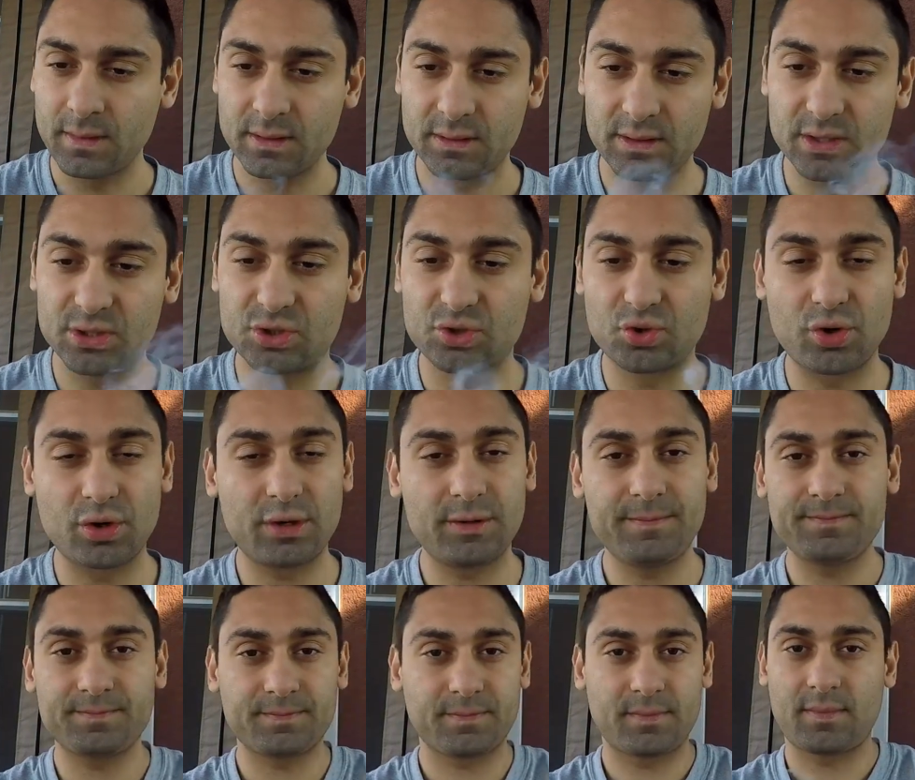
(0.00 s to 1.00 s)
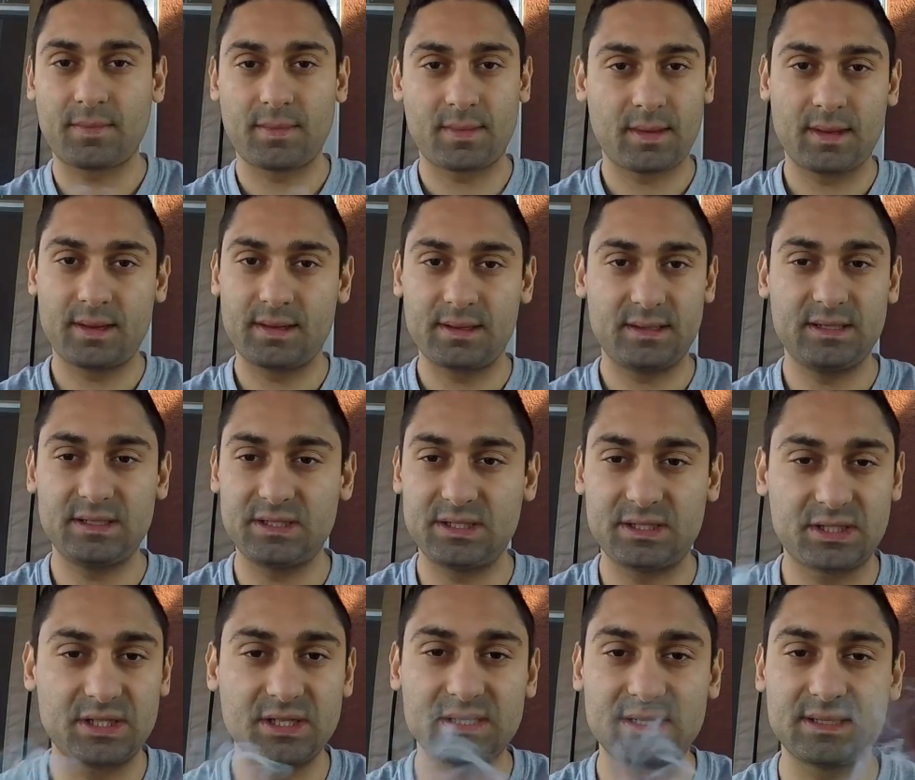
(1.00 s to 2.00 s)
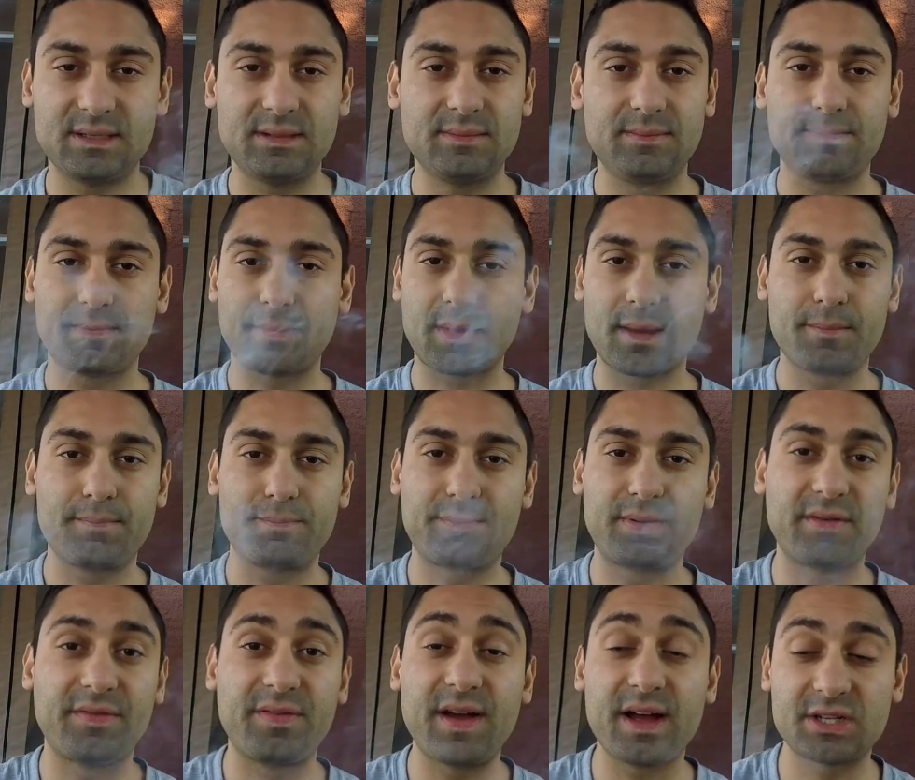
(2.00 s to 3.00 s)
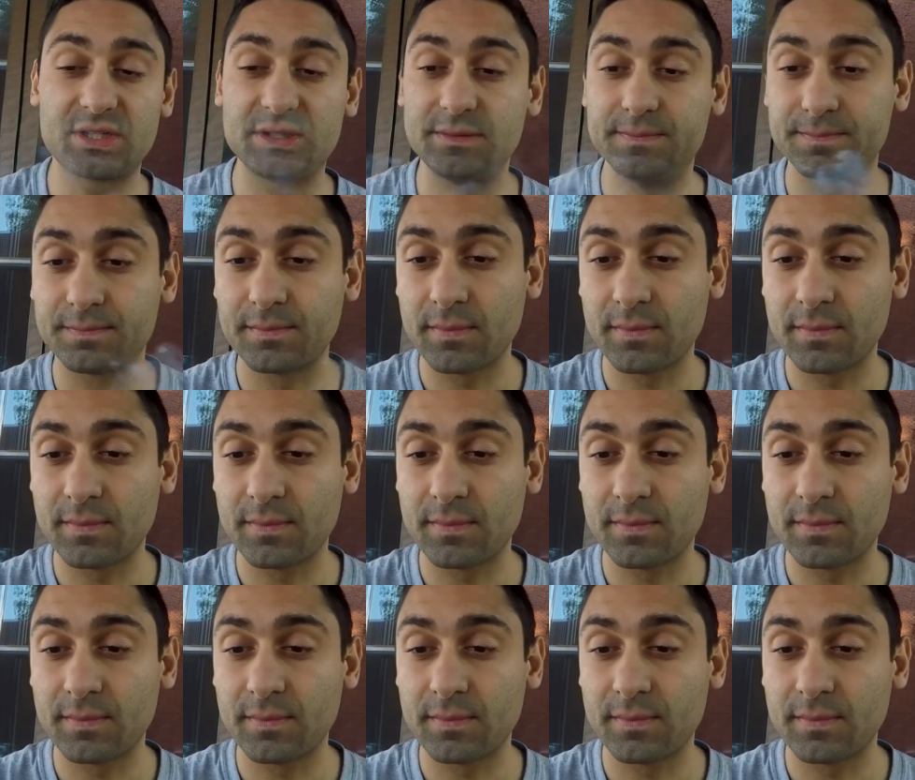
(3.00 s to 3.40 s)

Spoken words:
The draw is just perfection.